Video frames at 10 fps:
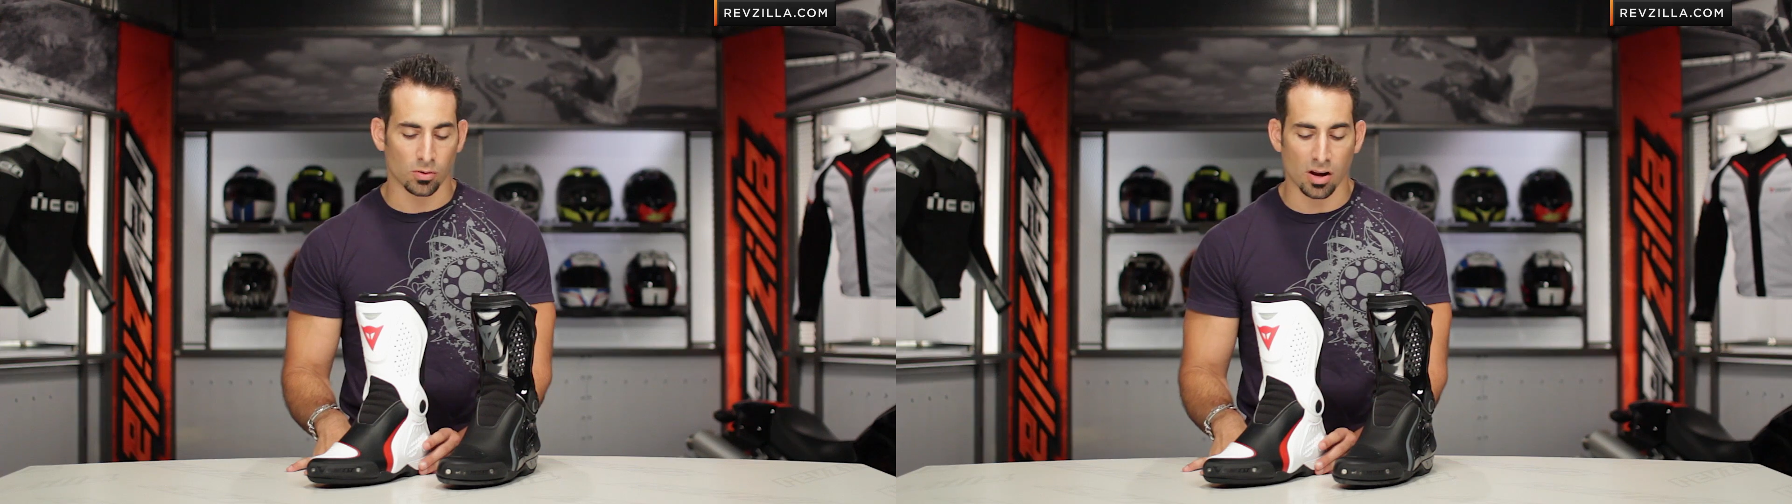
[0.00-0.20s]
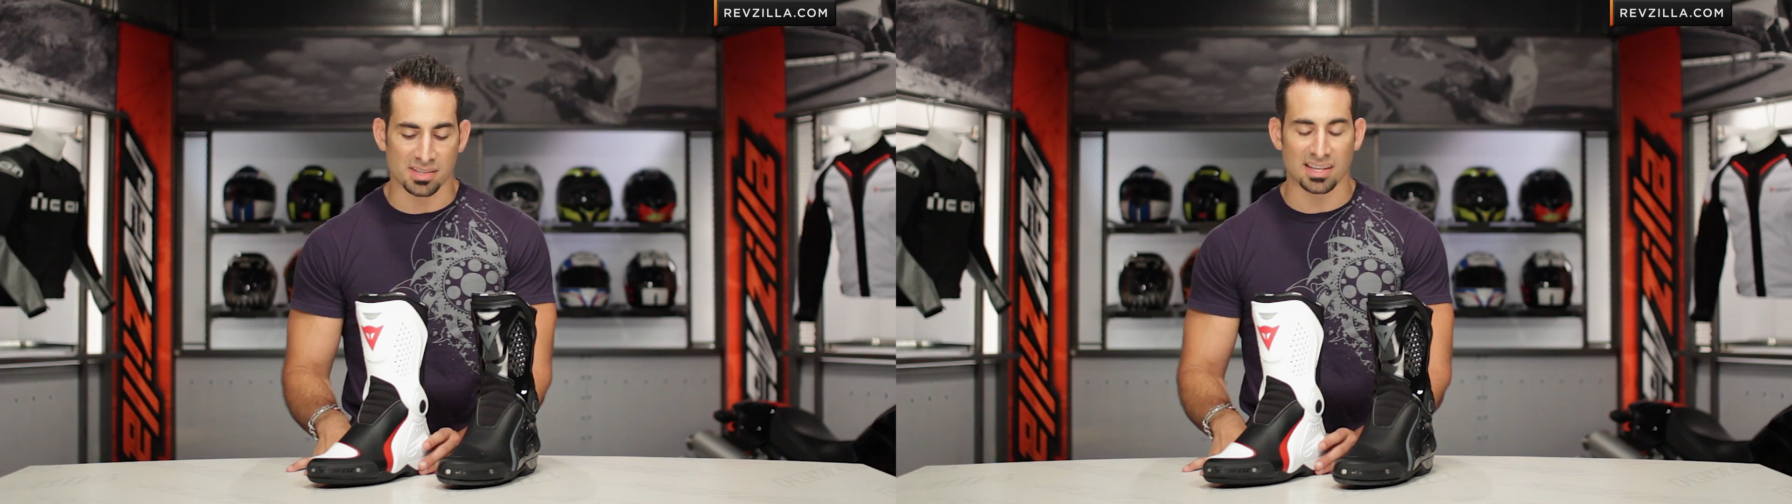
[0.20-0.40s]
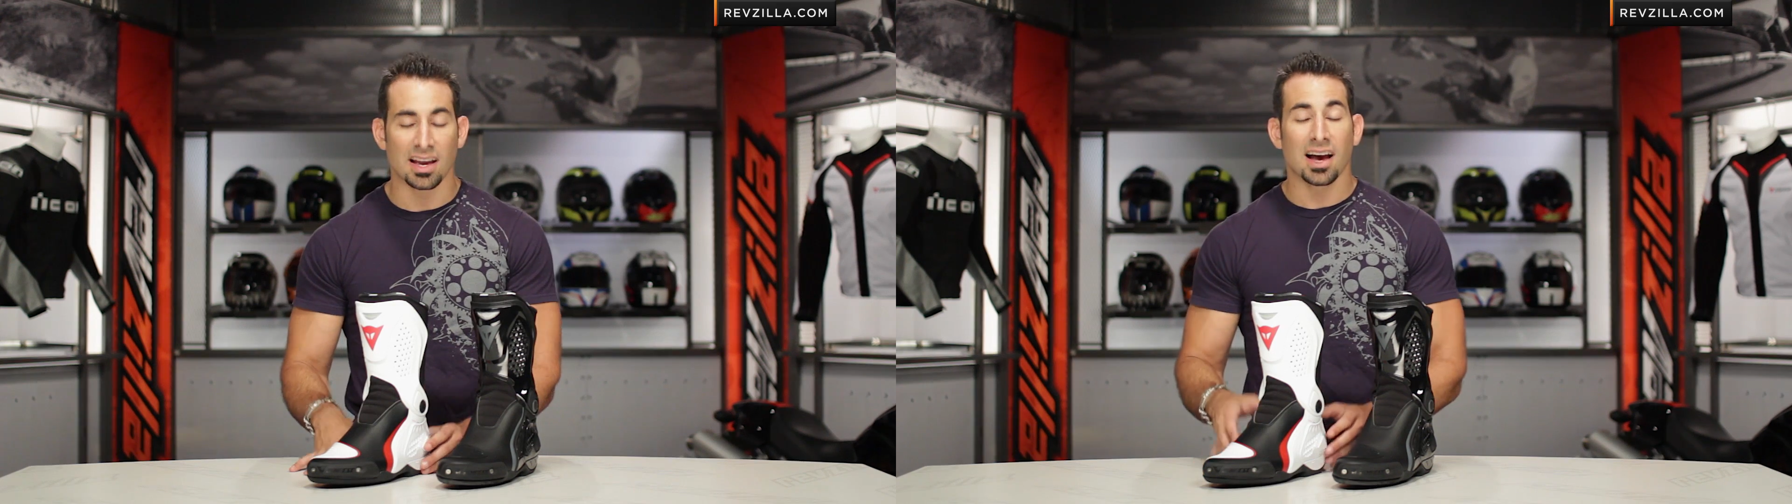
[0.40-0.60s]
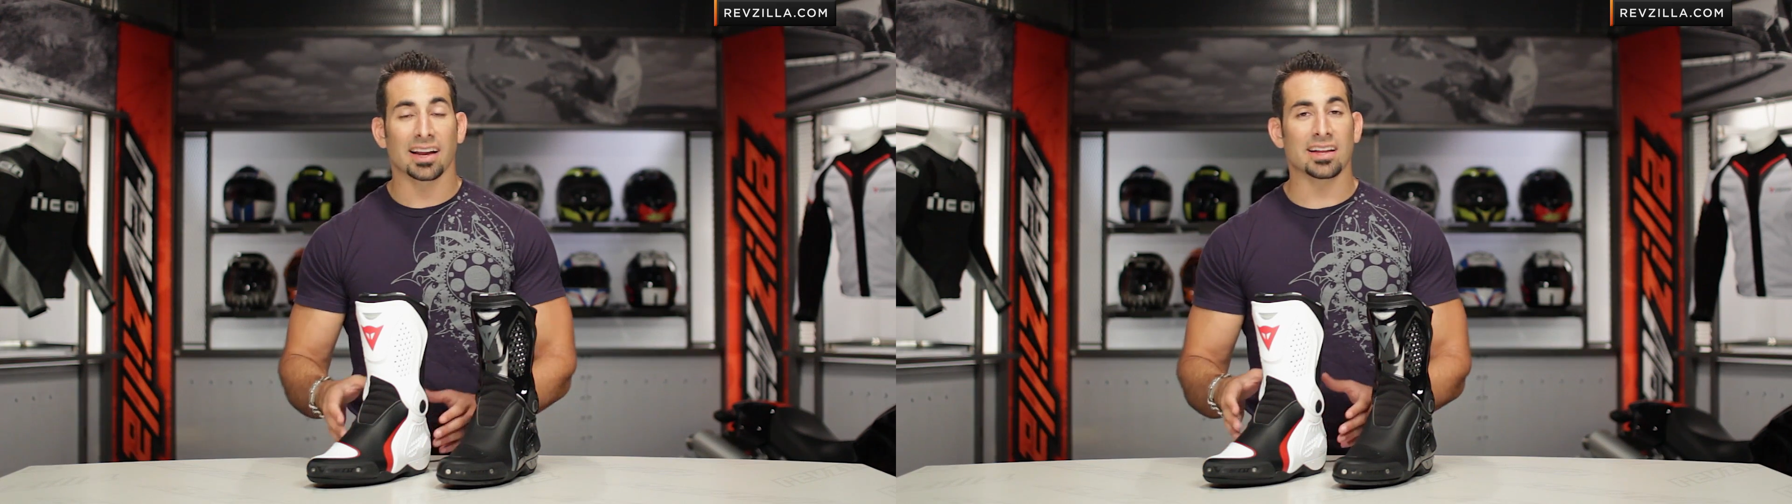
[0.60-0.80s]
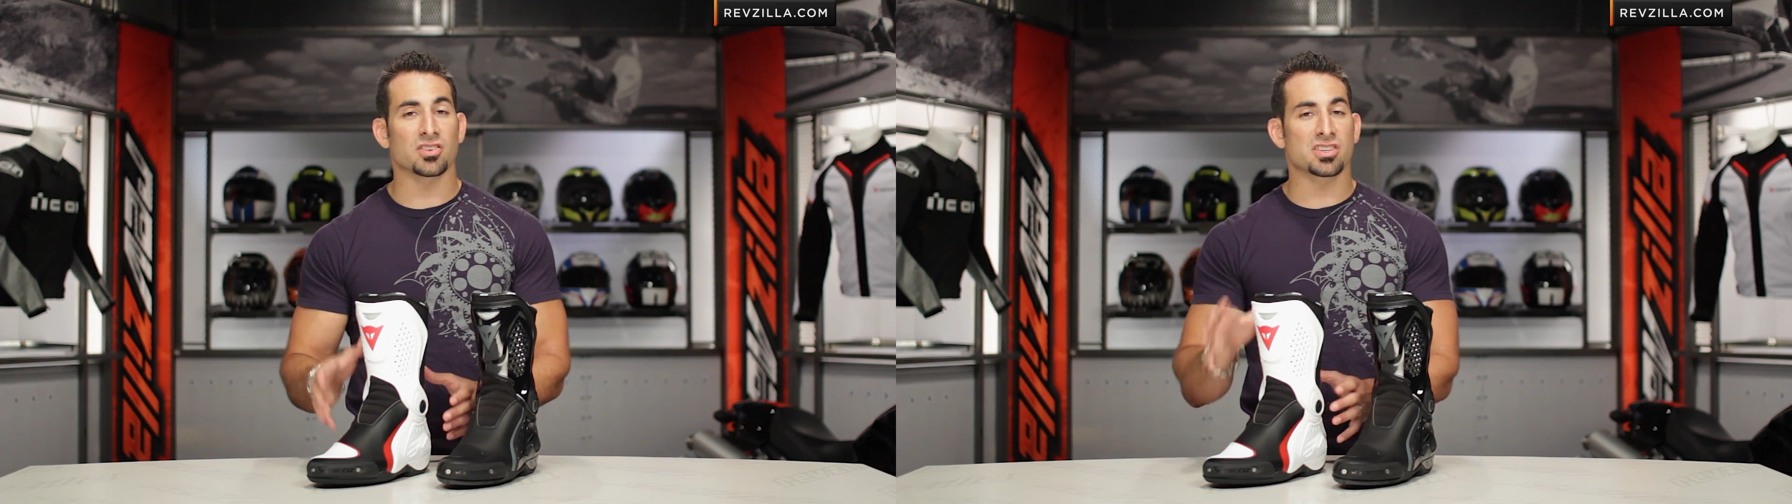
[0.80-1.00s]
Rossi.
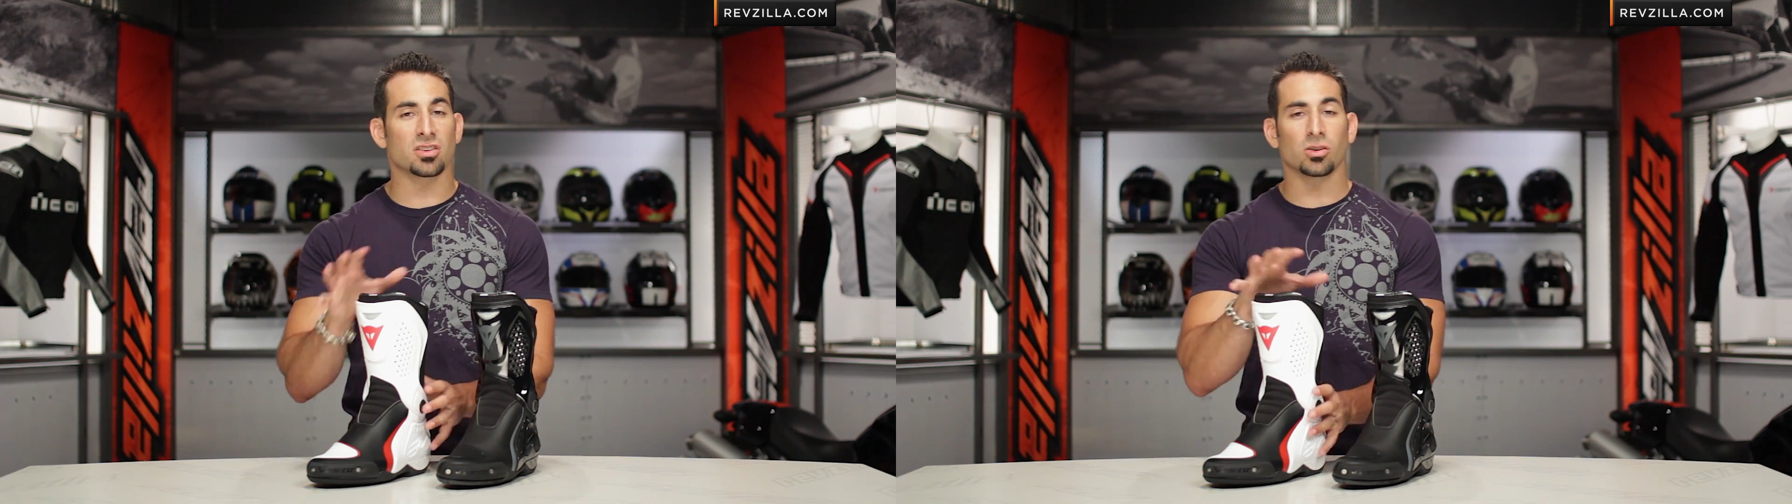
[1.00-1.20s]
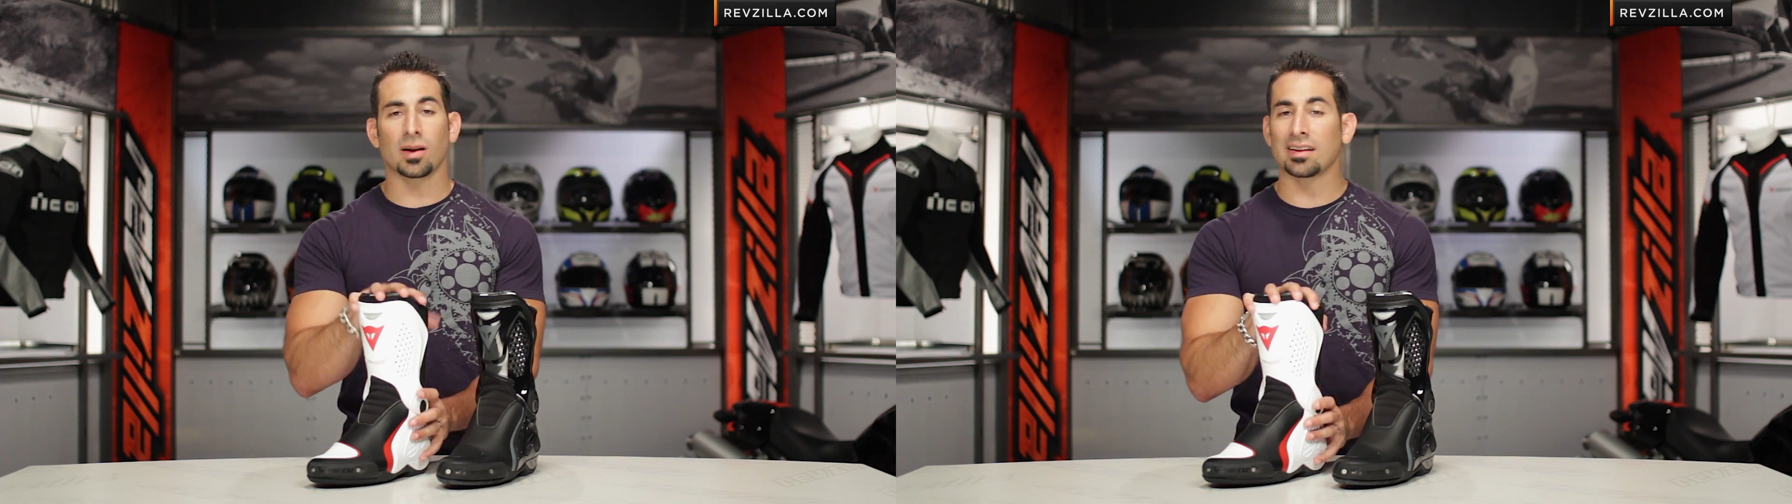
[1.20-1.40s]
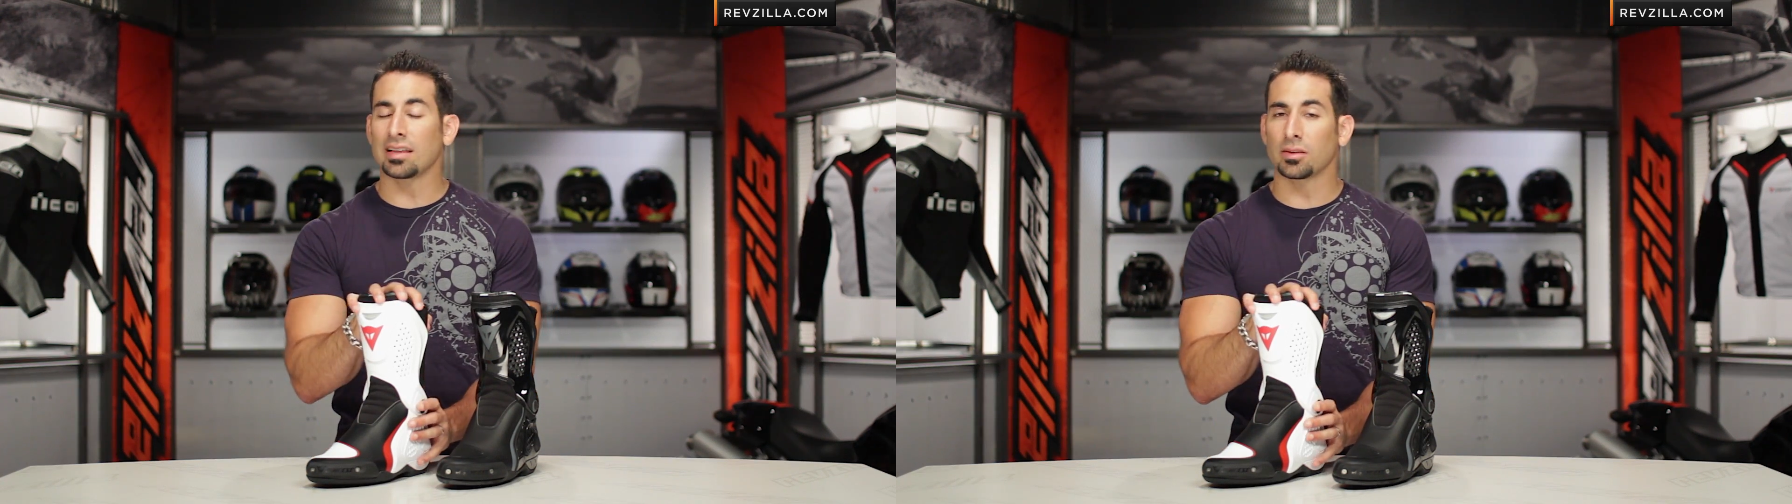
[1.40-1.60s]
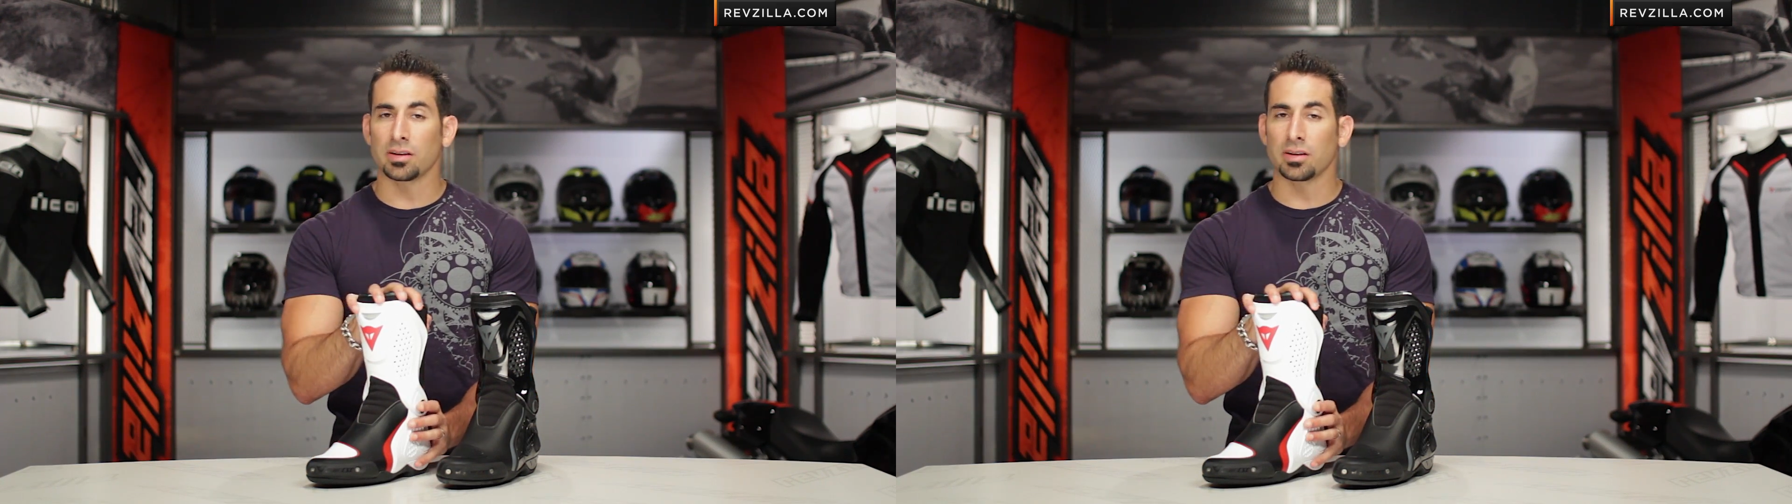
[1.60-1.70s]
Again, you're still around that